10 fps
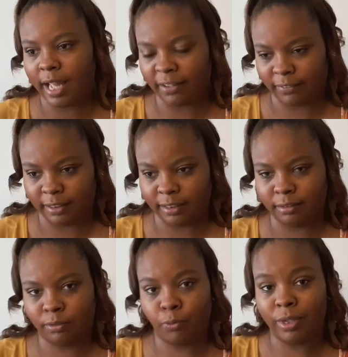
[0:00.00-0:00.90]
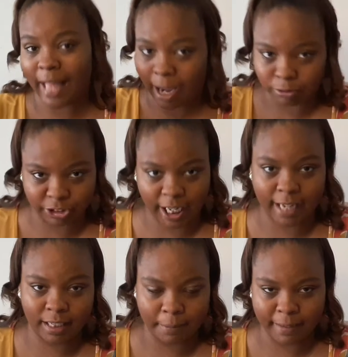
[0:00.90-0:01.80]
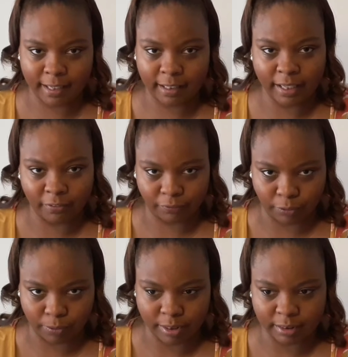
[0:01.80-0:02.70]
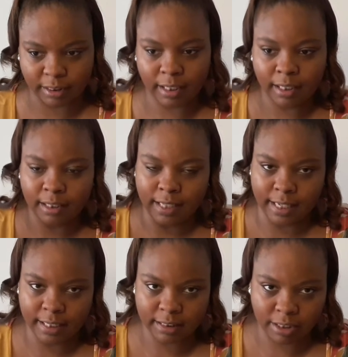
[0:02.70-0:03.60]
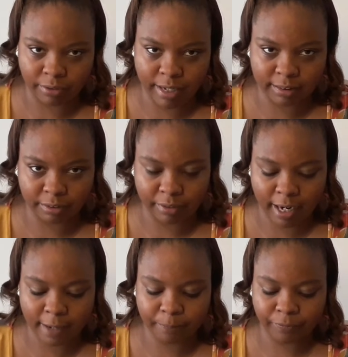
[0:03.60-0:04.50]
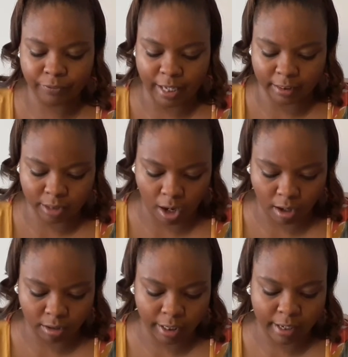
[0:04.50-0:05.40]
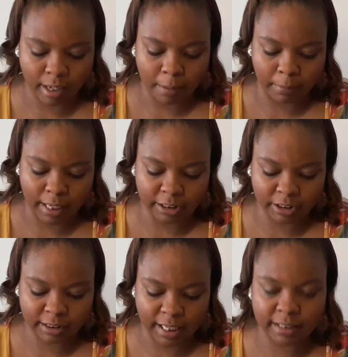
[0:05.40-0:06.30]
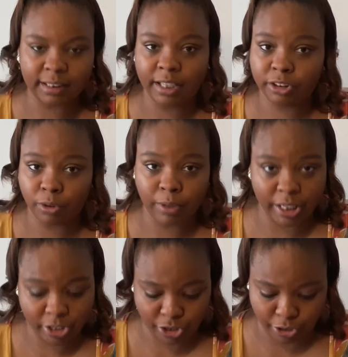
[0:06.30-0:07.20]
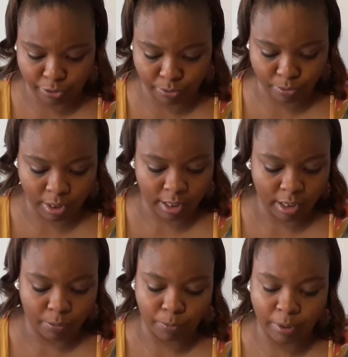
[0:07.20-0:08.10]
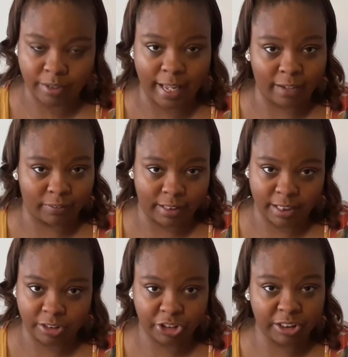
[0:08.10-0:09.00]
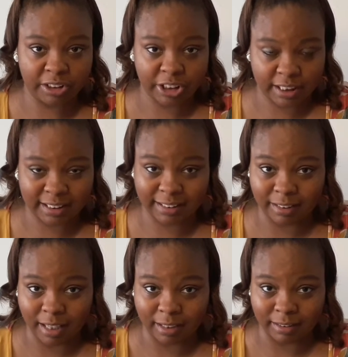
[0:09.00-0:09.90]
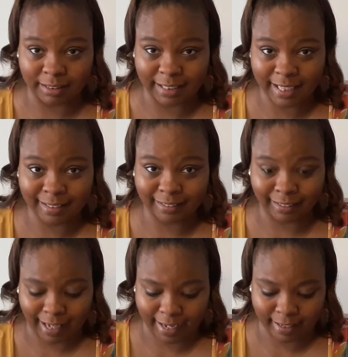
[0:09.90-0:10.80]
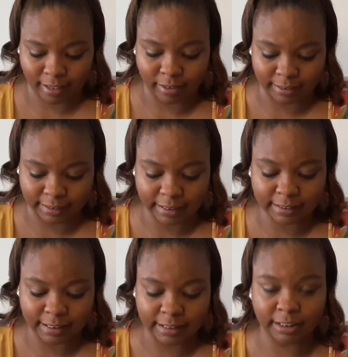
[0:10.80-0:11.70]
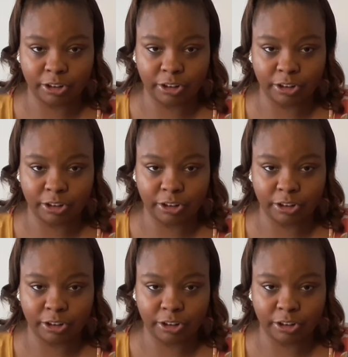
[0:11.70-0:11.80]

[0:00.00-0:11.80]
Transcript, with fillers: Evelyn without Jackie being an influence. They get to the restaurant, they talk. Malaysia says there's no issue with Evelyn. She's just didn't like the Cece